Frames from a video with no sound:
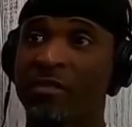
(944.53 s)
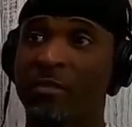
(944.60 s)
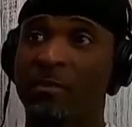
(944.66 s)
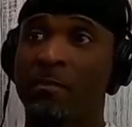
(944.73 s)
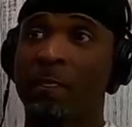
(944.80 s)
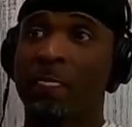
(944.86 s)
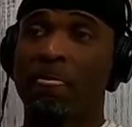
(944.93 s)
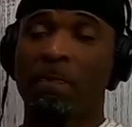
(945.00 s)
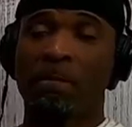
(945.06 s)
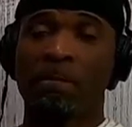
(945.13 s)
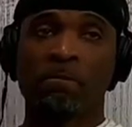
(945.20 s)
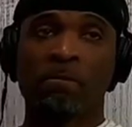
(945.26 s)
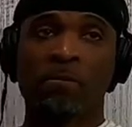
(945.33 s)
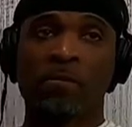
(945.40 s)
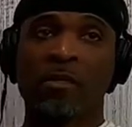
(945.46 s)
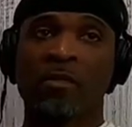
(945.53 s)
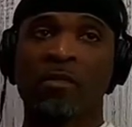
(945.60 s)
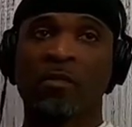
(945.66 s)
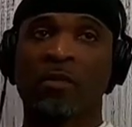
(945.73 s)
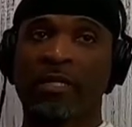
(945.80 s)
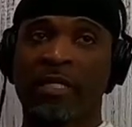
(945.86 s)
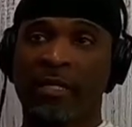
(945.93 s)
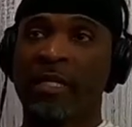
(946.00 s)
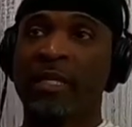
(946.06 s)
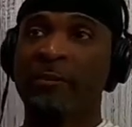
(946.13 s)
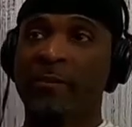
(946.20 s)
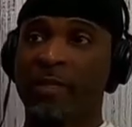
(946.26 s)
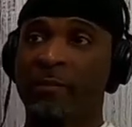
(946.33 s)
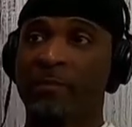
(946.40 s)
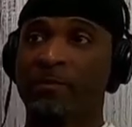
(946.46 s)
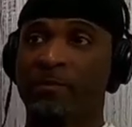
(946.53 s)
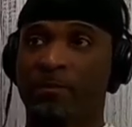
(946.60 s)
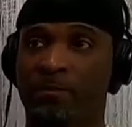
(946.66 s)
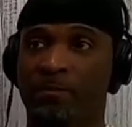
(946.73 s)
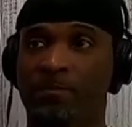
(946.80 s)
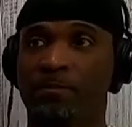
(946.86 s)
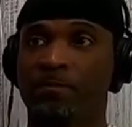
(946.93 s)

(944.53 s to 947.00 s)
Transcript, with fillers: in him to where they cut me. Right.